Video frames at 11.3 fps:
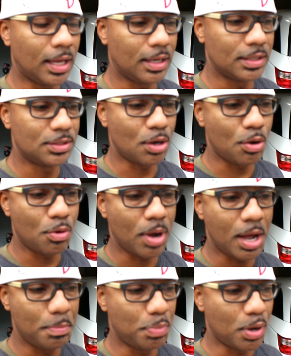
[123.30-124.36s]
So
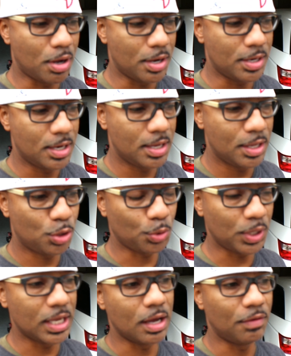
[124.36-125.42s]
I bought
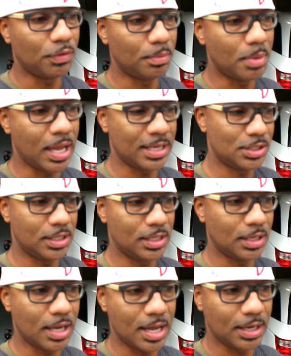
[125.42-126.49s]
3 of them. Actually,
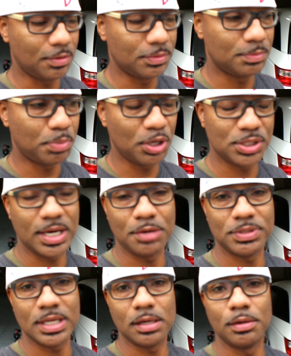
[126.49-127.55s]
the person that
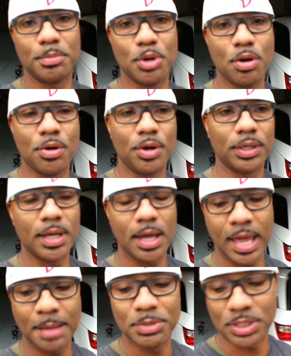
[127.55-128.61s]
was selling them on
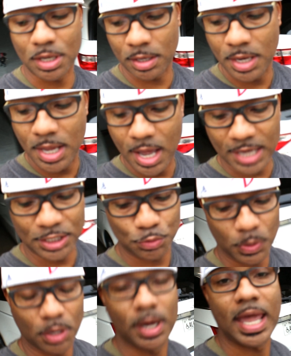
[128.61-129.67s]
Amazon, I just
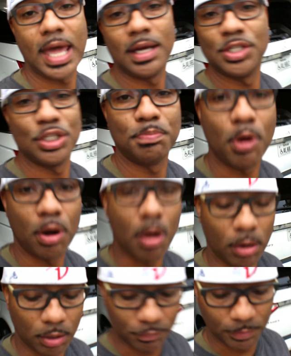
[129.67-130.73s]
went on ahead and just bought
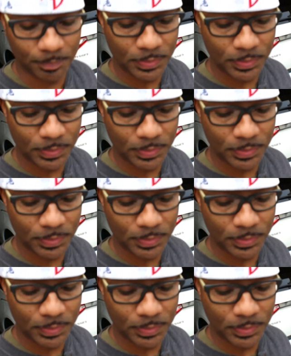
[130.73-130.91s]
all of them